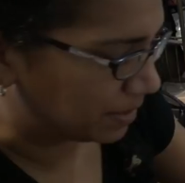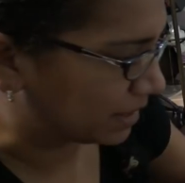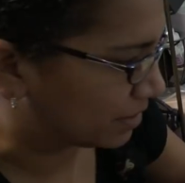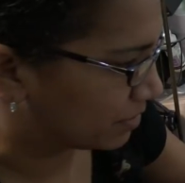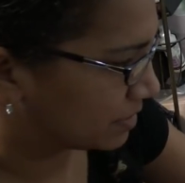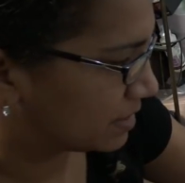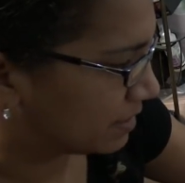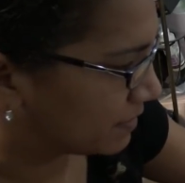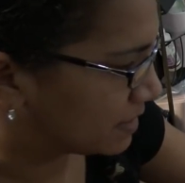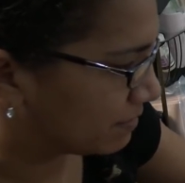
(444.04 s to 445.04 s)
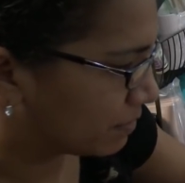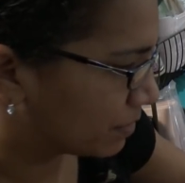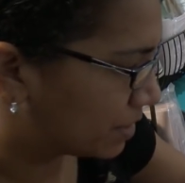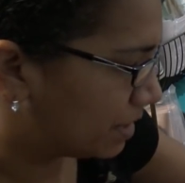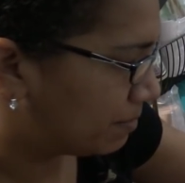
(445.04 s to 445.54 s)
pick through and see if it's even
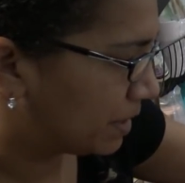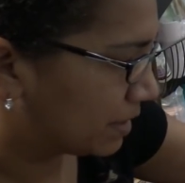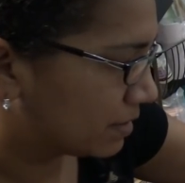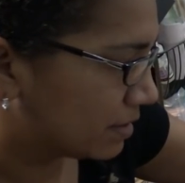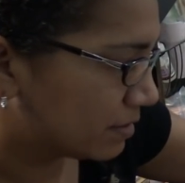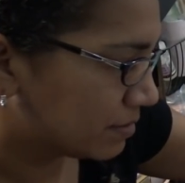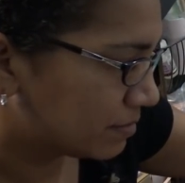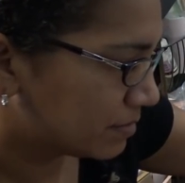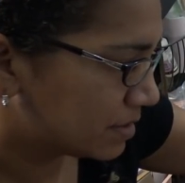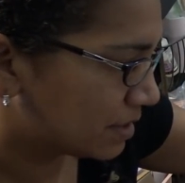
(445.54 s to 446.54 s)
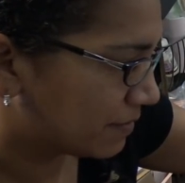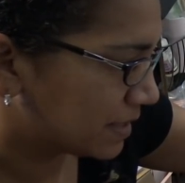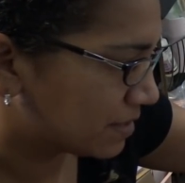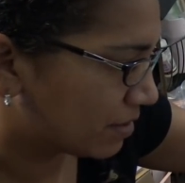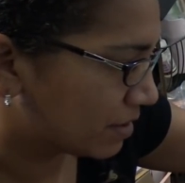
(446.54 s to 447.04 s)
worth keeping the stuff I
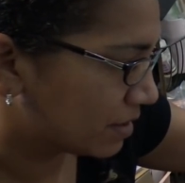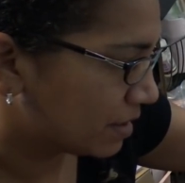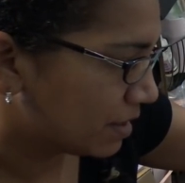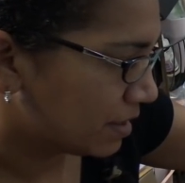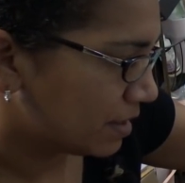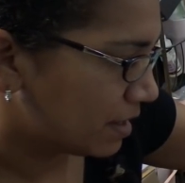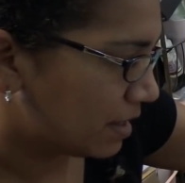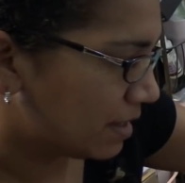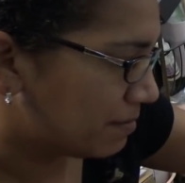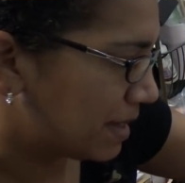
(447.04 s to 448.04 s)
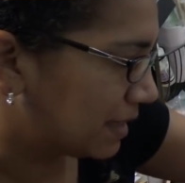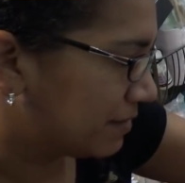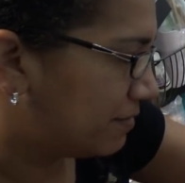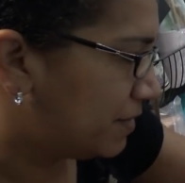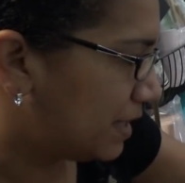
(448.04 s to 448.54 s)
started. Uh,
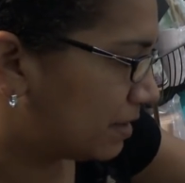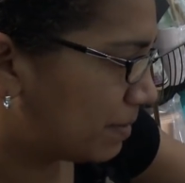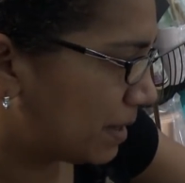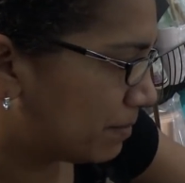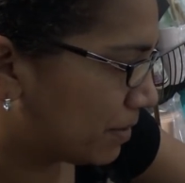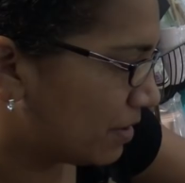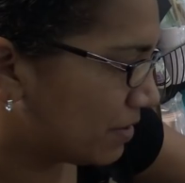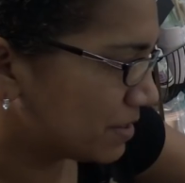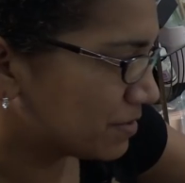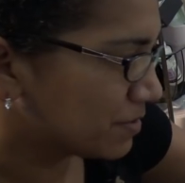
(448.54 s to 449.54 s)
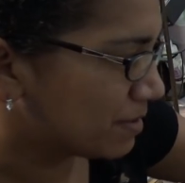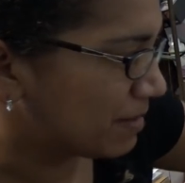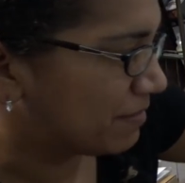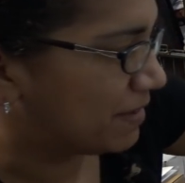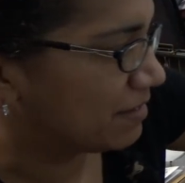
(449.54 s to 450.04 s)
Magnifique paper. Oh, this is one of
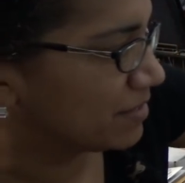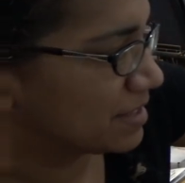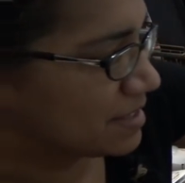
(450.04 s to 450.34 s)
my favorites.